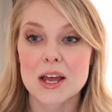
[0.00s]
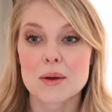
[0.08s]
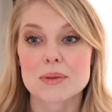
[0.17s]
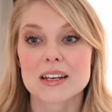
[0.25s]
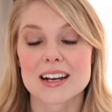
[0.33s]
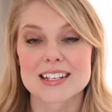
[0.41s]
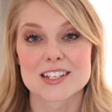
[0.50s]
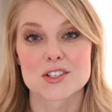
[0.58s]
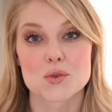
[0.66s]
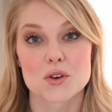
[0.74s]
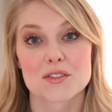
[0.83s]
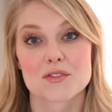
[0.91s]
because it
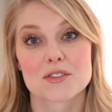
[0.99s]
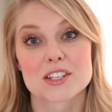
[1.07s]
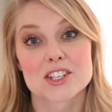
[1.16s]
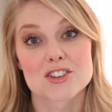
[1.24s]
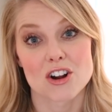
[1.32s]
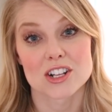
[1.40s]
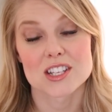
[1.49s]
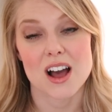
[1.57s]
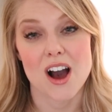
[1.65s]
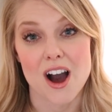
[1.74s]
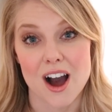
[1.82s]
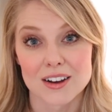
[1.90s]
sort of starts
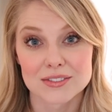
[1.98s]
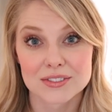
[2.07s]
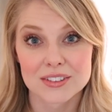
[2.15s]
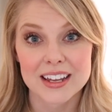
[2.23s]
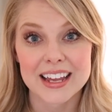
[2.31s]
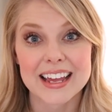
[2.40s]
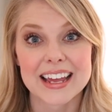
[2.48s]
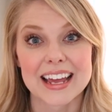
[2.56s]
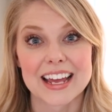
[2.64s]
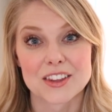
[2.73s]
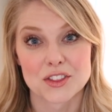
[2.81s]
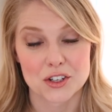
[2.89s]
off
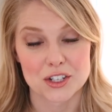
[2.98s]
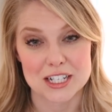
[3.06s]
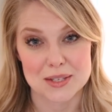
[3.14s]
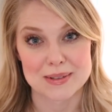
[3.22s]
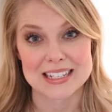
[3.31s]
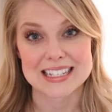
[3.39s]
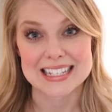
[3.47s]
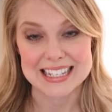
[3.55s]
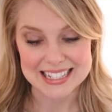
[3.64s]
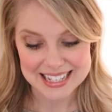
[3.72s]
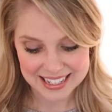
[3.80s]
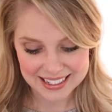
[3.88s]
in the Christmas
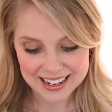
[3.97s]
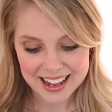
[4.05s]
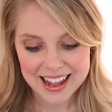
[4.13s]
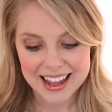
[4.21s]
season,